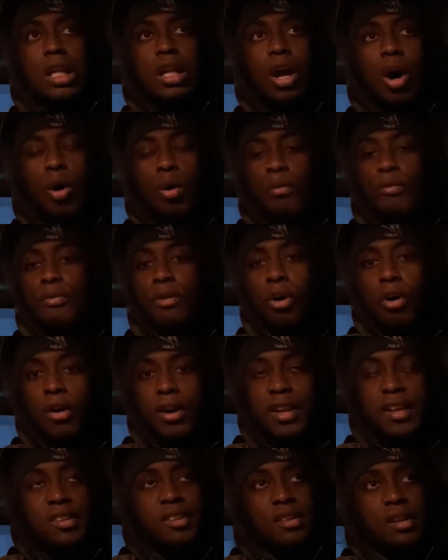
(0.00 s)
low
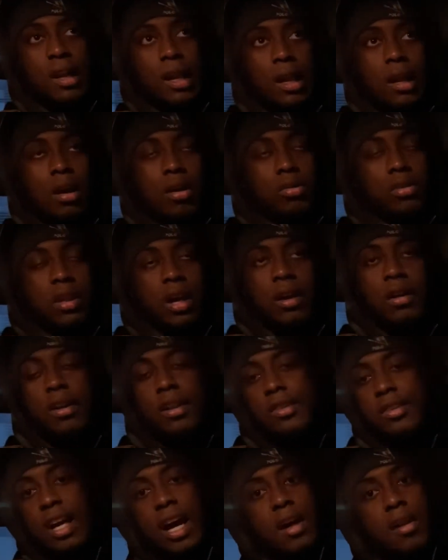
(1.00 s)
40s and the low
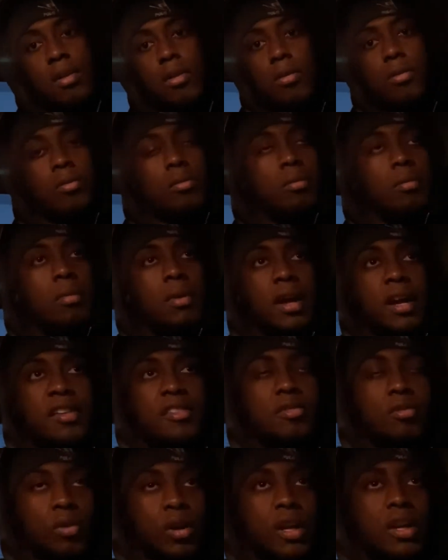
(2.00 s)
30s, I don't
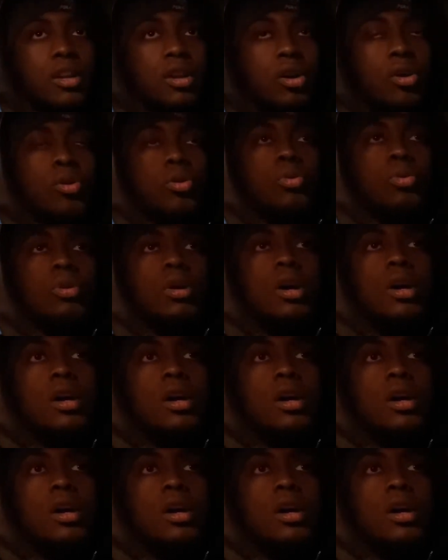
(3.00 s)
mess with no